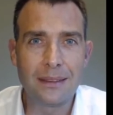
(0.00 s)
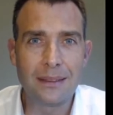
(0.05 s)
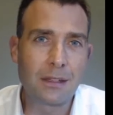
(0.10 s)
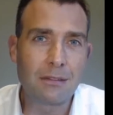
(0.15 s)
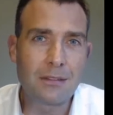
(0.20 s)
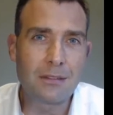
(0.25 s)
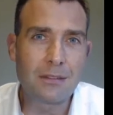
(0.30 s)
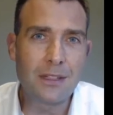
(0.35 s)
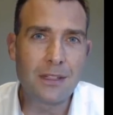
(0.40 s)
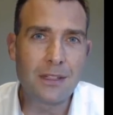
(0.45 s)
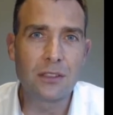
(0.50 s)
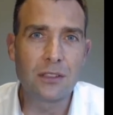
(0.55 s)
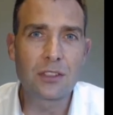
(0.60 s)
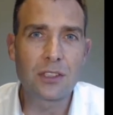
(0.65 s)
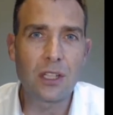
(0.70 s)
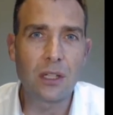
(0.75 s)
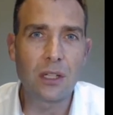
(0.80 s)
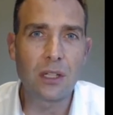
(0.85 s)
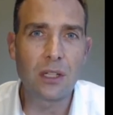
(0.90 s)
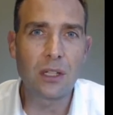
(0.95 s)
really
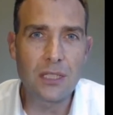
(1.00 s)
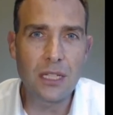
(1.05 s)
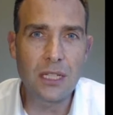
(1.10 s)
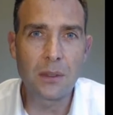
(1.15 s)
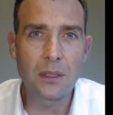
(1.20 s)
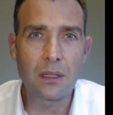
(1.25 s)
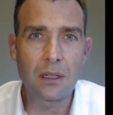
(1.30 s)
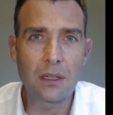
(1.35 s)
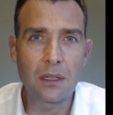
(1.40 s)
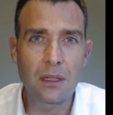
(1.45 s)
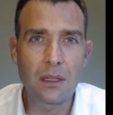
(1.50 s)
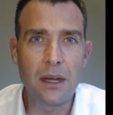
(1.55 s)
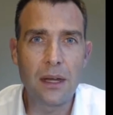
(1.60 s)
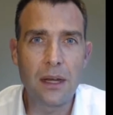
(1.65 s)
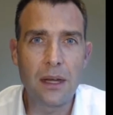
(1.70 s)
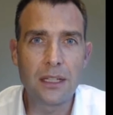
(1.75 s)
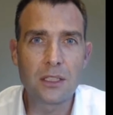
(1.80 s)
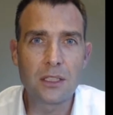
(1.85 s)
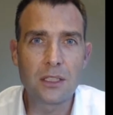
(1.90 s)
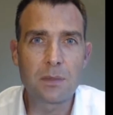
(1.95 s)
consulting with
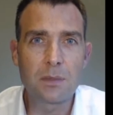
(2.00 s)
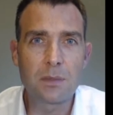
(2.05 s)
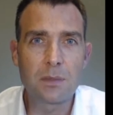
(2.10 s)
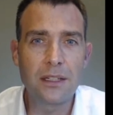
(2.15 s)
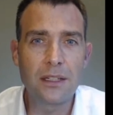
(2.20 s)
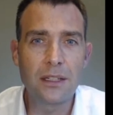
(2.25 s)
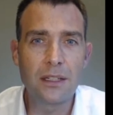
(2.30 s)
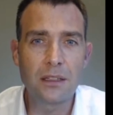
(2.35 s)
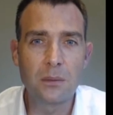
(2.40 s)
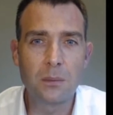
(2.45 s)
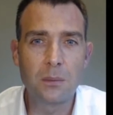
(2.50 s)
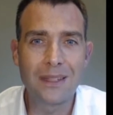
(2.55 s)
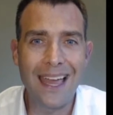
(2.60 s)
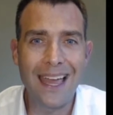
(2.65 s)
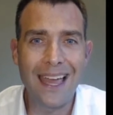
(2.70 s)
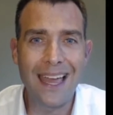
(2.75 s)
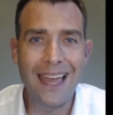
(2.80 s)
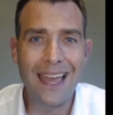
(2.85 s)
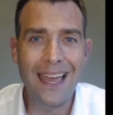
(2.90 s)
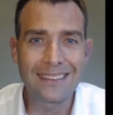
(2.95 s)
clients, providing them with
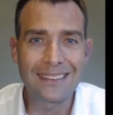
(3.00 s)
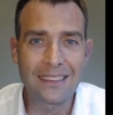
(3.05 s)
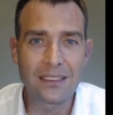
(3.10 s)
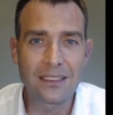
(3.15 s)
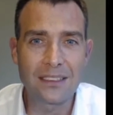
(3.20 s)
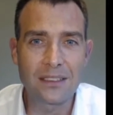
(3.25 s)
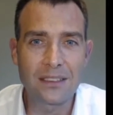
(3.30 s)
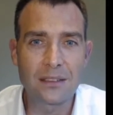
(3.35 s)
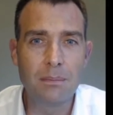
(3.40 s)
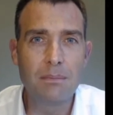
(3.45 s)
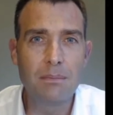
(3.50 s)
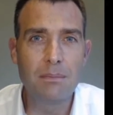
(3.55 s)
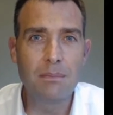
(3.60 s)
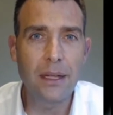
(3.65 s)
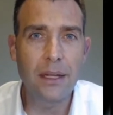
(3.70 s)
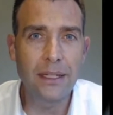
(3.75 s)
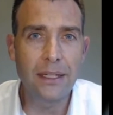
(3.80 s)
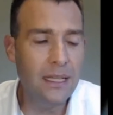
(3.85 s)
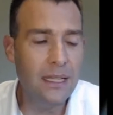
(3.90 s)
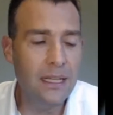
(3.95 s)
access to
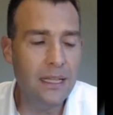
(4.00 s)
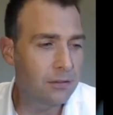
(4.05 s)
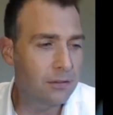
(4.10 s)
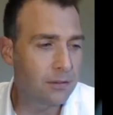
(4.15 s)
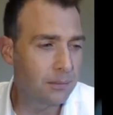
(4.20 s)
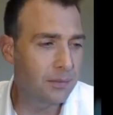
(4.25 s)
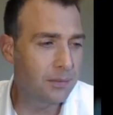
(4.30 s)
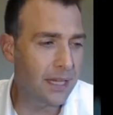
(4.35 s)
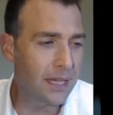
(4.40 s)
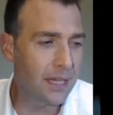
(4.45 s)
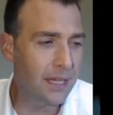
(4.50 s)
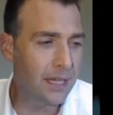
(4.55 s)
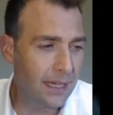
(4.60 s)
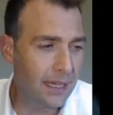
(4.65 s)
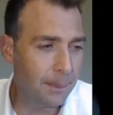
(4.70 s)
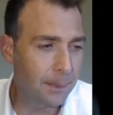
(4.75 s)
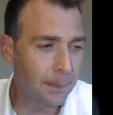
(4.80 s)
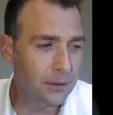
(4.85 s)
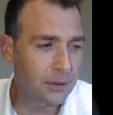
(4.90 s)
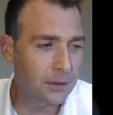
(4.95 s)
money from debt
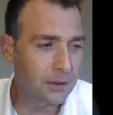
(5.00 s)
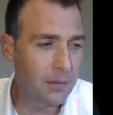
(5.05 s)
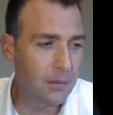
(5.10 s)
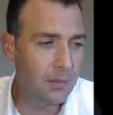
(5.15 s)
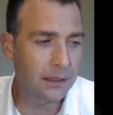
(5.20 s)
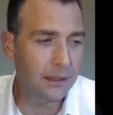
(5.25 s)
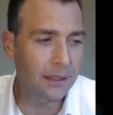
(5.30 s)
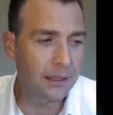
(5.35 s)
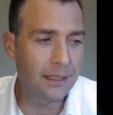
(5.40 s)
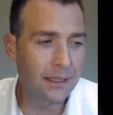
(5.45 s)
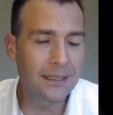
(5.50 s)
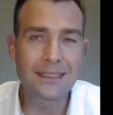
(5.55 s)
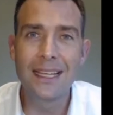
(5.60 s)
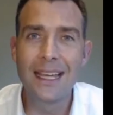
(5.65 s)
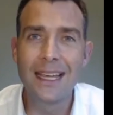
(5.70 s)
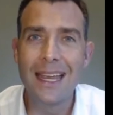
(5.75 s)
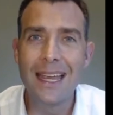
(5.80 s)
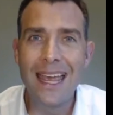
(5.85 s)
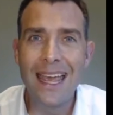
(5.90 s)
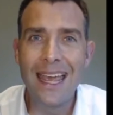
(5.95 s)
capital markets,
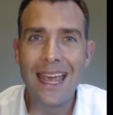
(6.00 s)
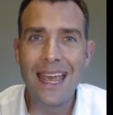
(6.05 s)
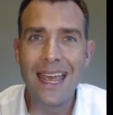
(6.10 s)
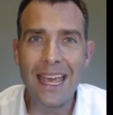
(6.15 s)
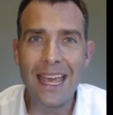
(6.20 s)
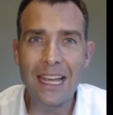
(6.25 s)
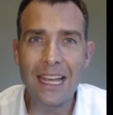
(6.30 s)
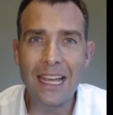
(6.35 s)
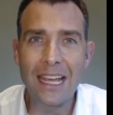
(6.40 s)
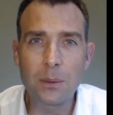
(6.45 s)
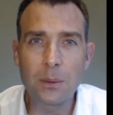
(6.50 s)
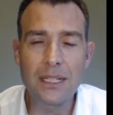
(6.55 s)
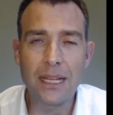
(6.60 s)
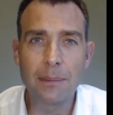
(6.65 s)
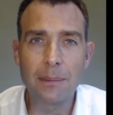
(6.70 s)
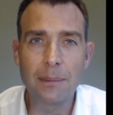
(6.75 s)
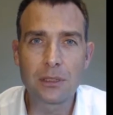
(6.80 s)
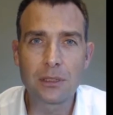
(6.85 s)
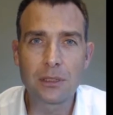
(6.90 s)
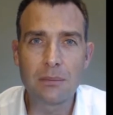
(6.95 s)
equity
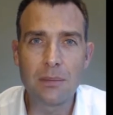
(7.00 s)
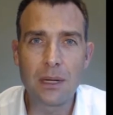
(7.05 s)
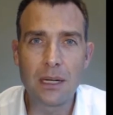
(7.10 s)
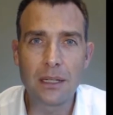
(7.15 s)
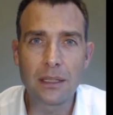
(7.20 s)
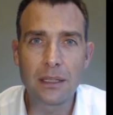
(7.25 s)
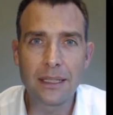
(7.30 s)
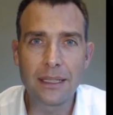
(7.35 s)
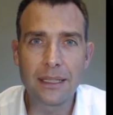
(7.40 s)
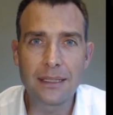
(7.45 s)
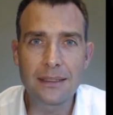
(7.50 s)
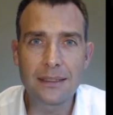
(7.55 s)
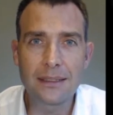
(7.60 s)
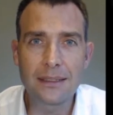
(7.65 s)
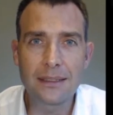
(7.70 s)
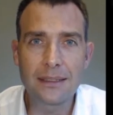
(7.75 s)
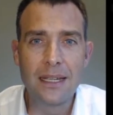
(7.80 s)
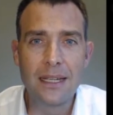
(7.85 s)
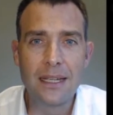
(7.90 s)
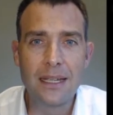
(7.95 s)
capital markets.
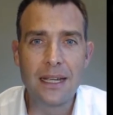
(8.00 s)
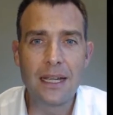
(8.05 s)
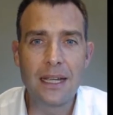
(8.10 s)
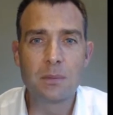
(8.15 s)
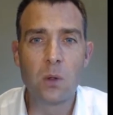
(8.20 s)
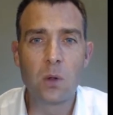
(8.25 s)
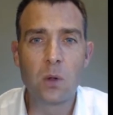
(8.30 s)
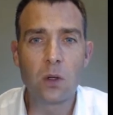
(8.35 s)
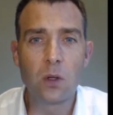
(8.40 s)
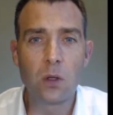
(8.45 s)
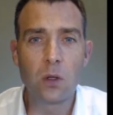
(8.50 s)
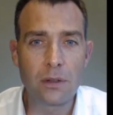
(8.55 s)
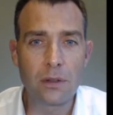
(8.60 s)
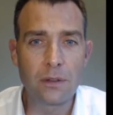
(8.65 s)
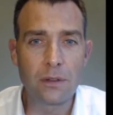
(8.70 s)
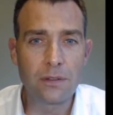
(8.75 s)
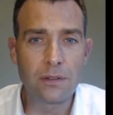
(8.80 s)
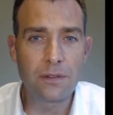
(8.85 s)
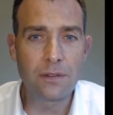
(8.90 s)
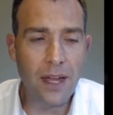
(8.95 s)
It's more
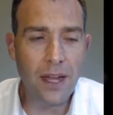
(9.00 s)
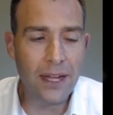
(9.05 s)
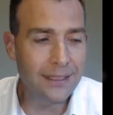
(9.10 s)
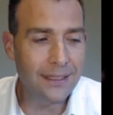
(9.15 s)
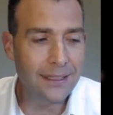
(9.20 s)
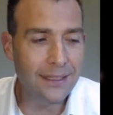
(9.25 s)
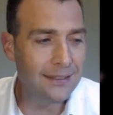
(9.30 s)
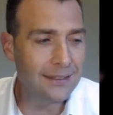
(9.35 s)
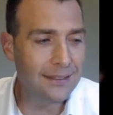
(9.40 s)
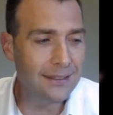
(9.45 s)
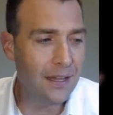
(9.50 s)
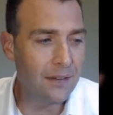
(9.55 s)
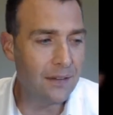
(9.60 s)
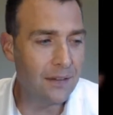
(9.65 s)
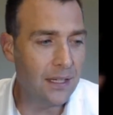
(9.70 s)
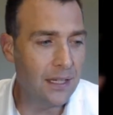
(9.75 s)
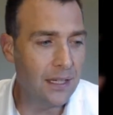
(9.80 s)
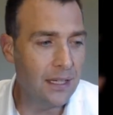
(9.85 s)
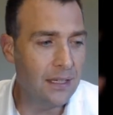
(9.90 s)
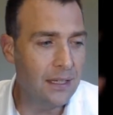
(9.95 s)
corporate finance
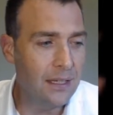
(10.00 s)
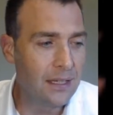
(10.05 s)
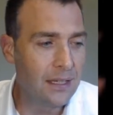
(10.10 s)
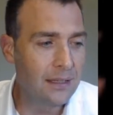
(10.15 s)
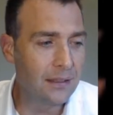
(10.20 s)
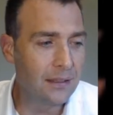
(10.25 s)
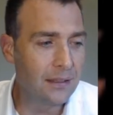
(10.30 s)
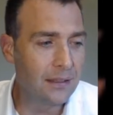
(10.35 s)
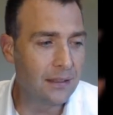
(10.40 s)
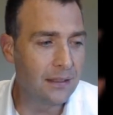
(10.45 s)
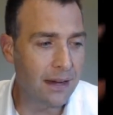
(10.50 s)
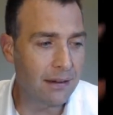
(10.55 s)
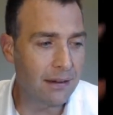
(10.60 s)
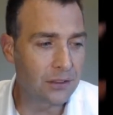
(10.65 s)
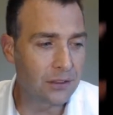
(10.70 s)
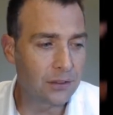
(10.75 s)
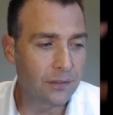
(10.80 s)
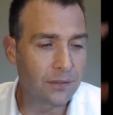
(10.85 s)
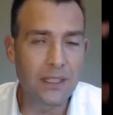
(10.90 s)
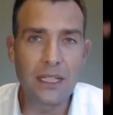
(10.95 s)
heavy, different
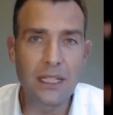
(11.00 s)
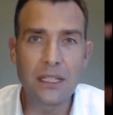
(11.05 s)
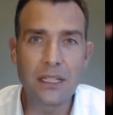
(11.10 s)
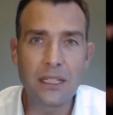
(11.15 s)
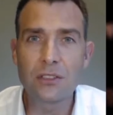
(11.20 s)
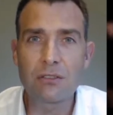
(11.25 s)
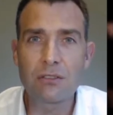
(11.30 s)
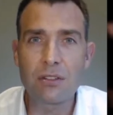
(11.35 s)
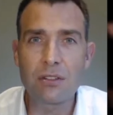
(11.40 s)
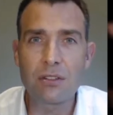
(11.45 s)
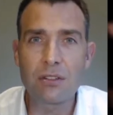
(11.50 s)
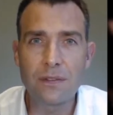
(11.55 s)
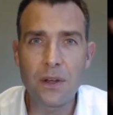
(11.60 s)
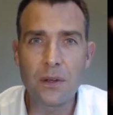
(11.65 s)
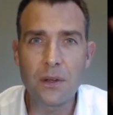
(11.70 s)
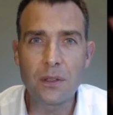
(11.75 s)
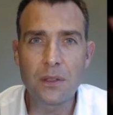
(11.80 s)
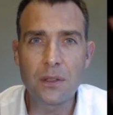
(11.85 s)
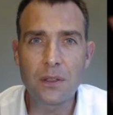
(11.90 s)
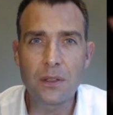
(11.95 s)
areas of the industry
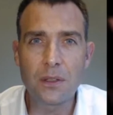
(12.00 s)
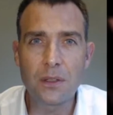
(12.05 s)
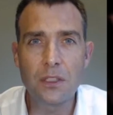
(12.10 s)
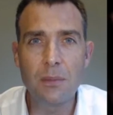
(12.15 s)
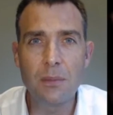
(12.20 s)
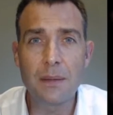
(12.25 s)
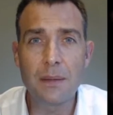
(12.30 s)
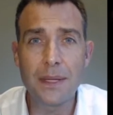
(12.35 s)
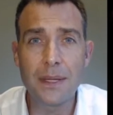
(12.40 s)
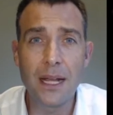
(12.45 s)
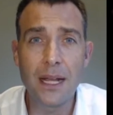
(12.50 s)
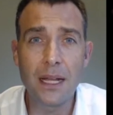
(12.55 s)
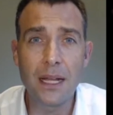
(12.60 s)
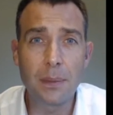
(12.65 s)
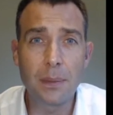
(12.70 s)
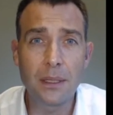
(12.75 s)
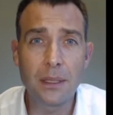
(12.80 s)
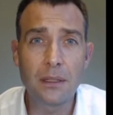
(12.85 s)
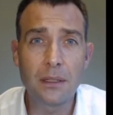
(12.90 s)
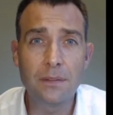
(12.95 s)
focus. You might be
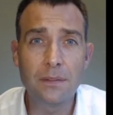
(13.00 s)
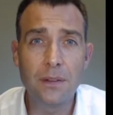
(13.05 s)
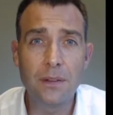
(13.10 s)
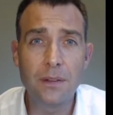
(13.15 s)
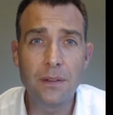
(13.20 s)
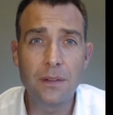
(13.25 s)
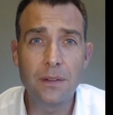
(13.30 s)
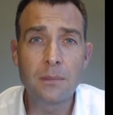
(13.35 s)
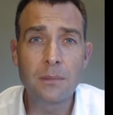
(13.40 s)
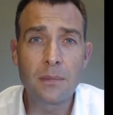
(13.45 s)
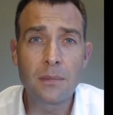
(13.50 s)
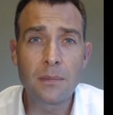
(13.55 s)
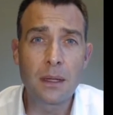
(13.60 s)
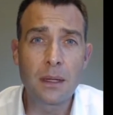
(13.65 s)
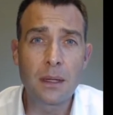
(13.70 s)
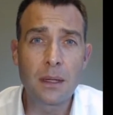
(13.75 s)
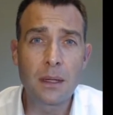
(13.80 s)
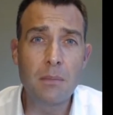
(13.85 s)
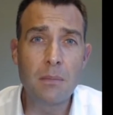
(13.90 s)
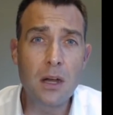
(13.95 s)
helping a firm
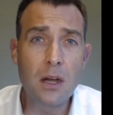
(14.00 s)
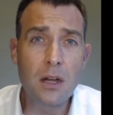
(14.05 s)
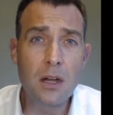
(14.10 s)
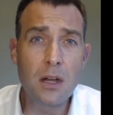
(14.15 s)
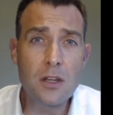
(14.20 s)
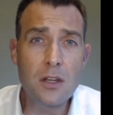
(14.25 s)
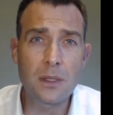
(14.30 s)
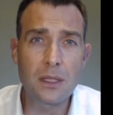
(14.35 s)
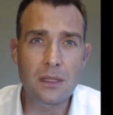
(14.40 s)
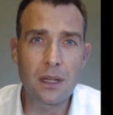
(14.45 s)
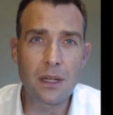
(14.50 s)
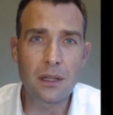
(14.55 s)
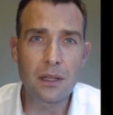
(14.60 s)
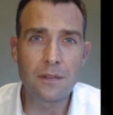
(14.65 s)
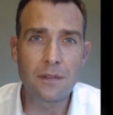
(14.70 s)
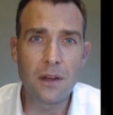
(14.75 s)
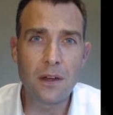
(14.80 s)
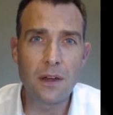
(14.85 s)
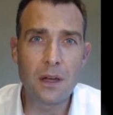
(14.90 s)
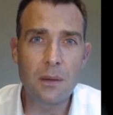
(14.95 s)
merge with another
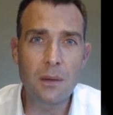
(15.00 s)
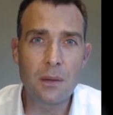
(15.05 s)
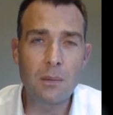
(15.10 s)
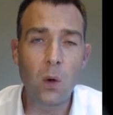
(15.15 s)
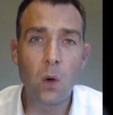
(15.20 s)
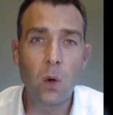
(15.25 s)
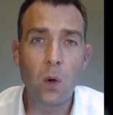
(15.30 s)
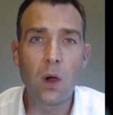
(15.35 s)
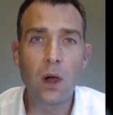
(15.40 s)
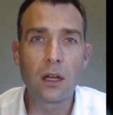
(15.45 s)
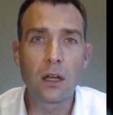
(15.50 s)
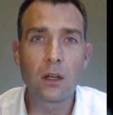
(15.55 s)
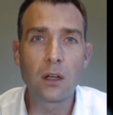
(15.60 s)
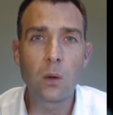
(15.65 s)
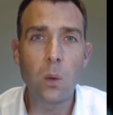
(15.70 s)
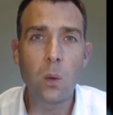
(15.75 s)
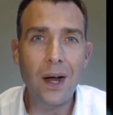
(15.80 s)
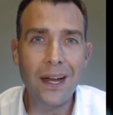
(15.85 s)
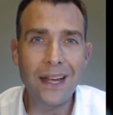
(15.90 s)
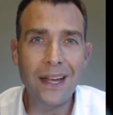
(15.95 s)
firm or
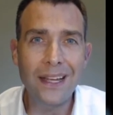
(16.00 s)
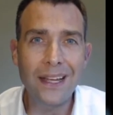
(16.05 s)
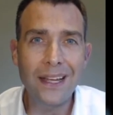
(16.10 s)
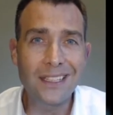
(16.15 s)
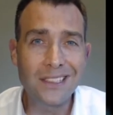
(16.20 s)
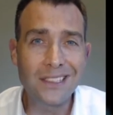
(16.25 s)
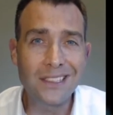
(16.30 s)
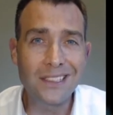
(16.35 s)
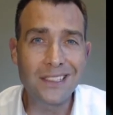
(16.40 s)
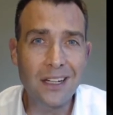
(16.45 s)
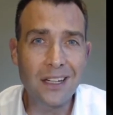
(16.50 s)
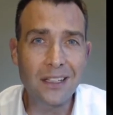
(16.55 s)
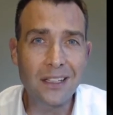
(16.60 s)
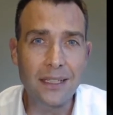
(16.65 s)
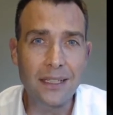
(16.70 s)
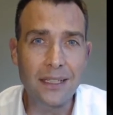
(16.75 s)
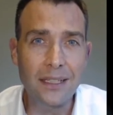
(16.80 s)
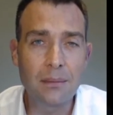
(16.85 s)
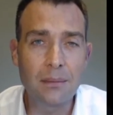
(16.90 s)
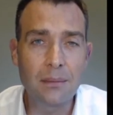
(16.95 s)
acquire a target
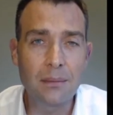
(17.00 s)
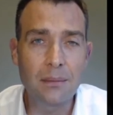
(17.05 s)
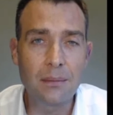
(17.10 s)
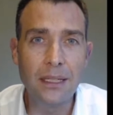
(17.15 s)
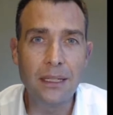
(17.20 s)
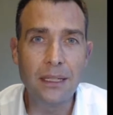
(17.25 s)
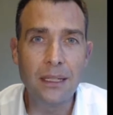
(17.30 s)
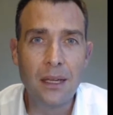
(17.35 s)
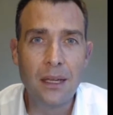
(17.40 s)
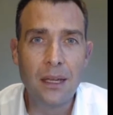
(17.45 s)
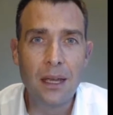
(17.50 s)
company.